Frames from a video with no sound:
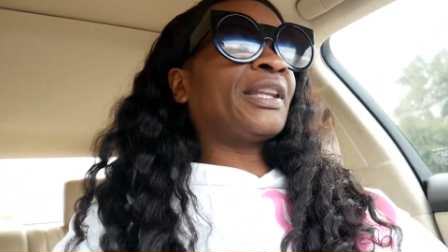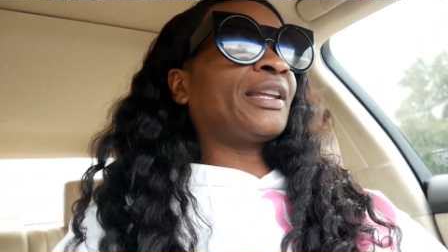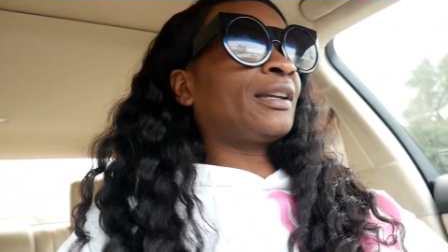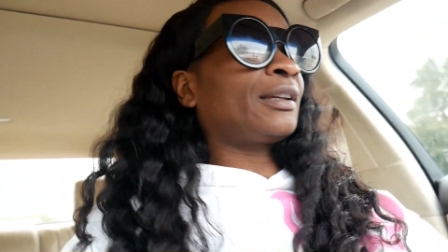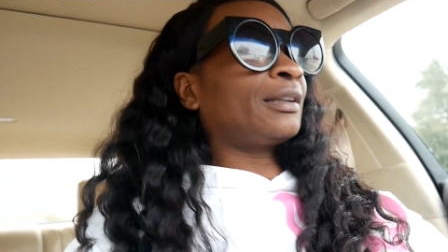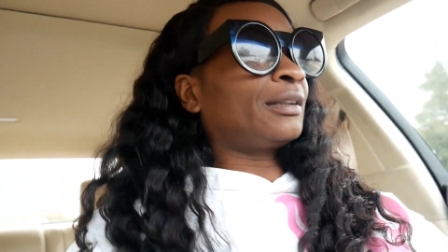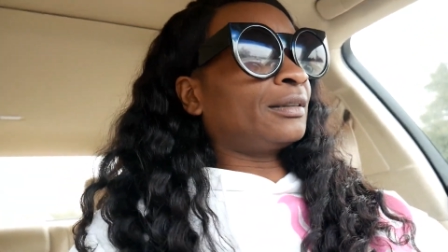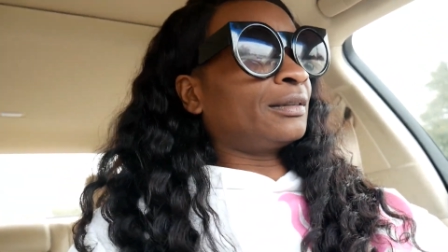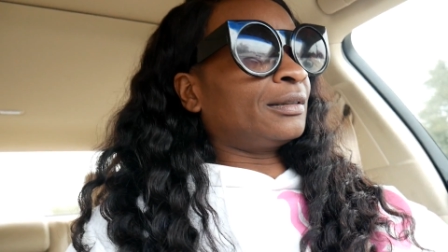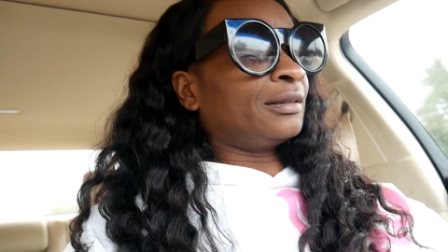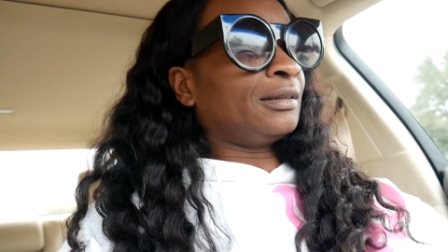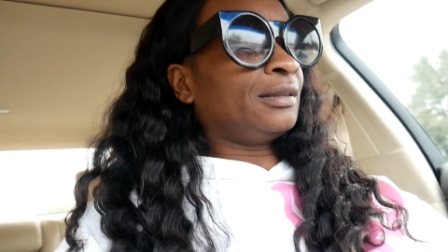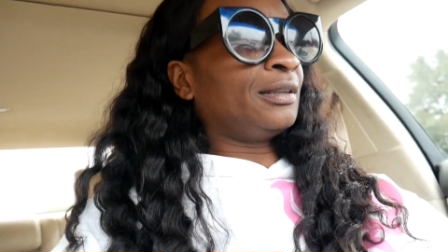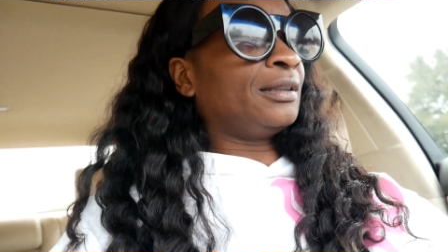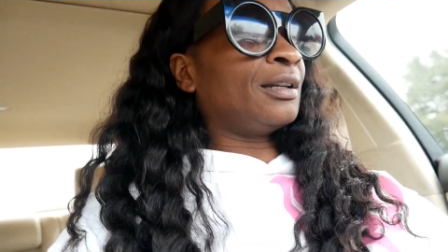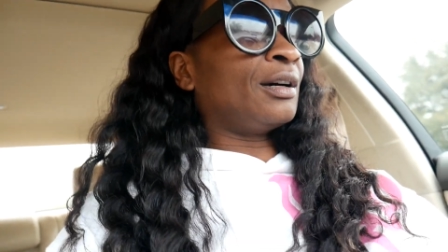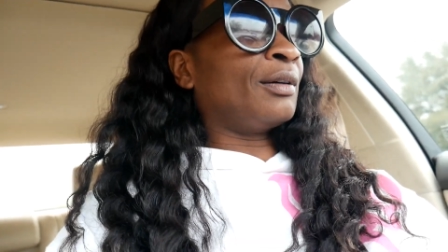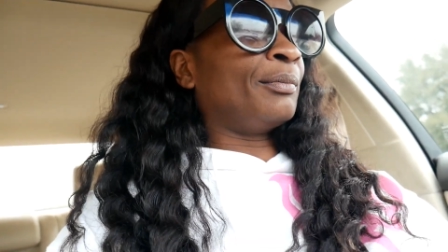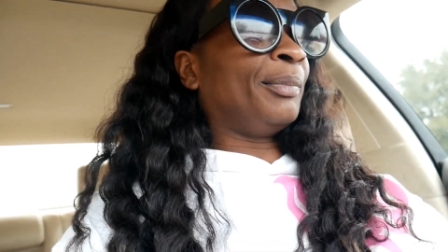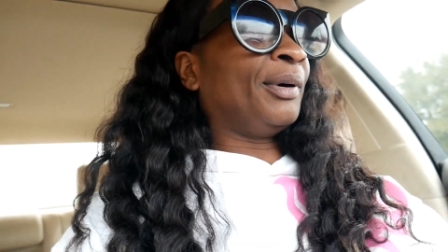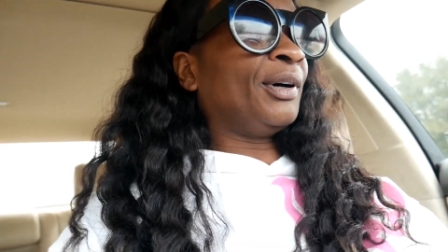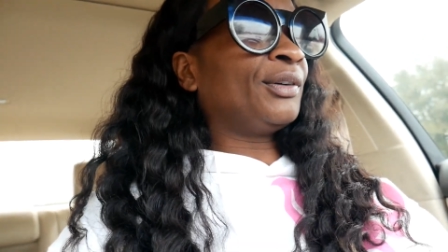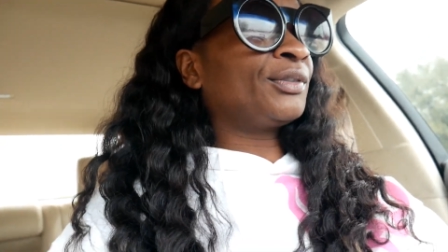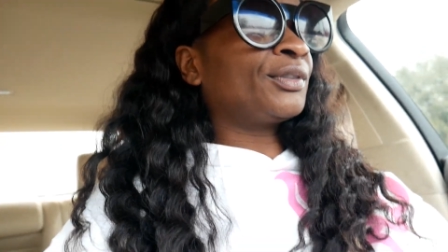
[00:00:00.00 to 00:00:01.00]
that, you
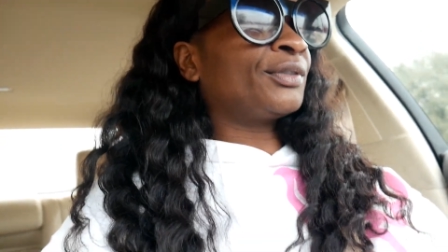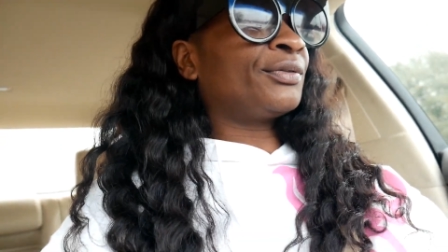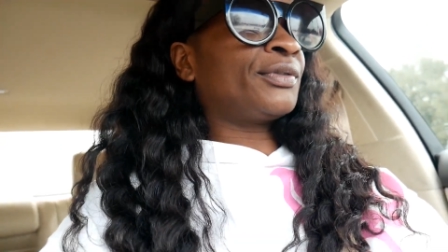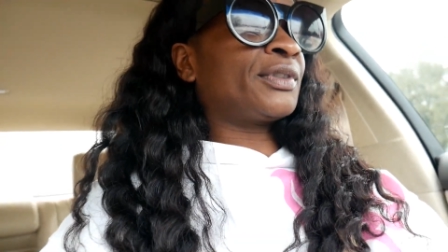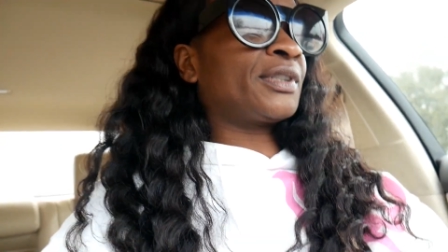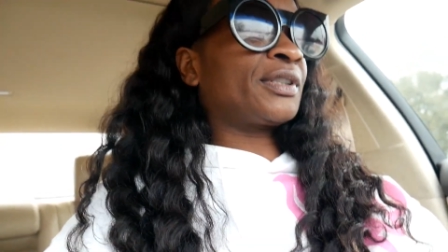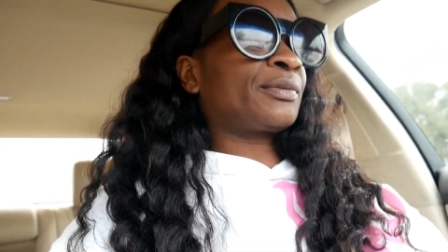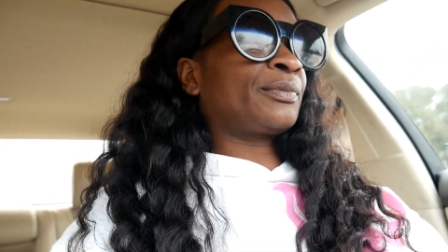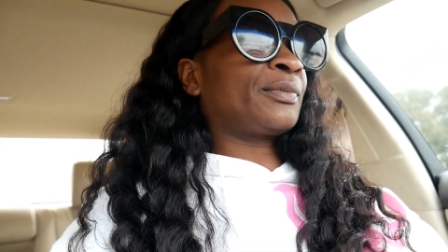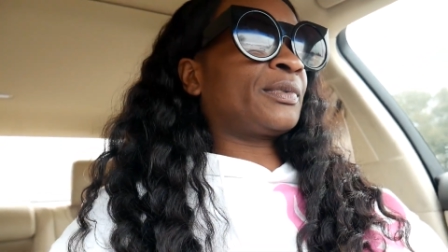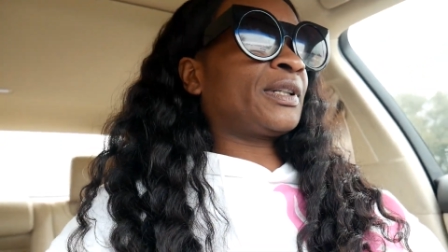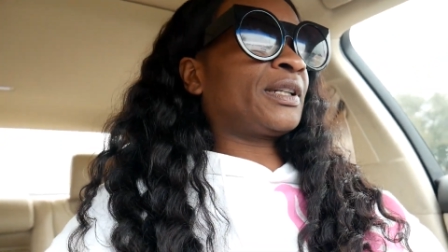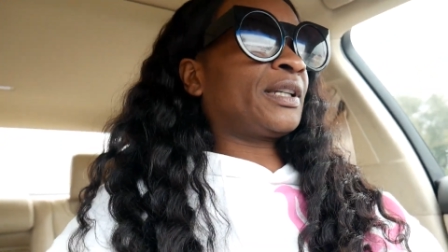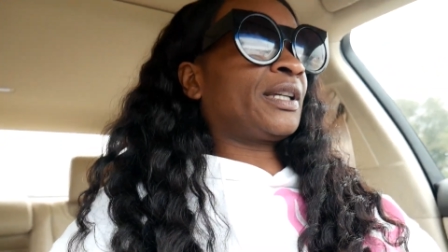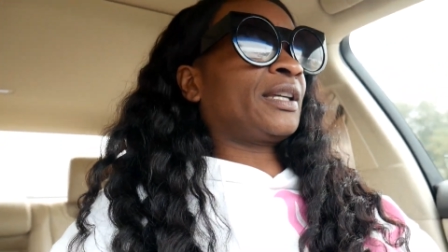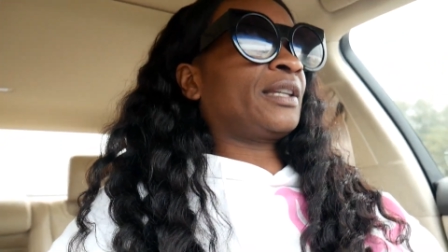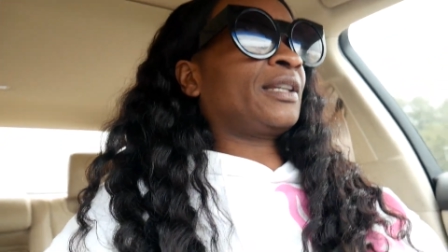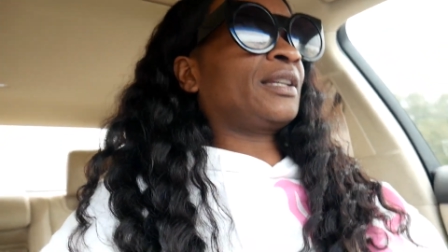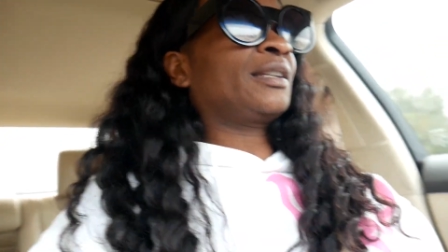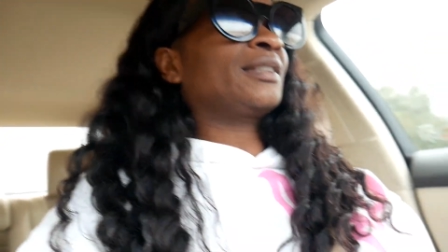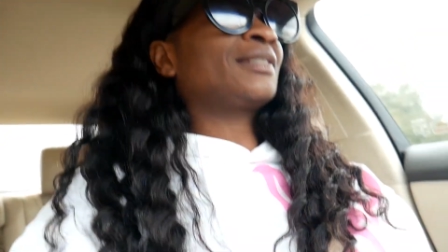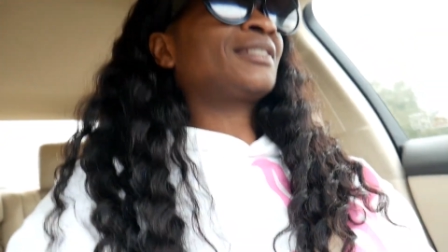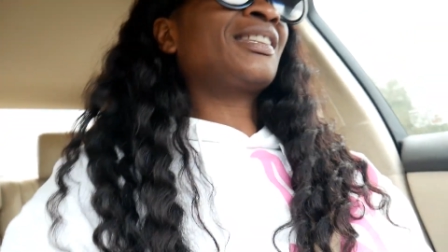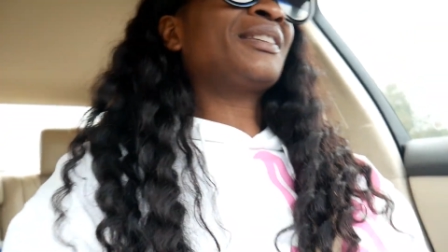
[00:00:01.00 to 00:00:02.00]
know, both of us wanna
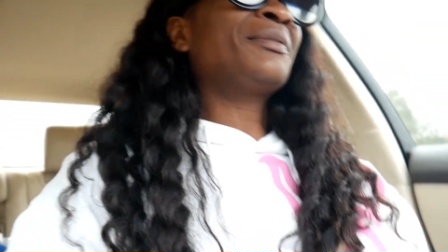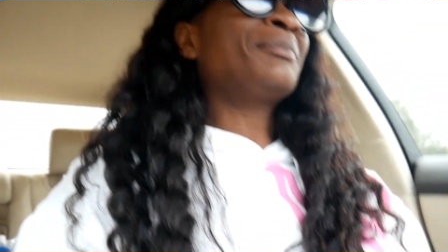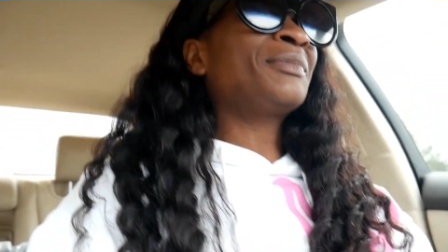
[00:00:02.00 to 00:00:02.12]
eat.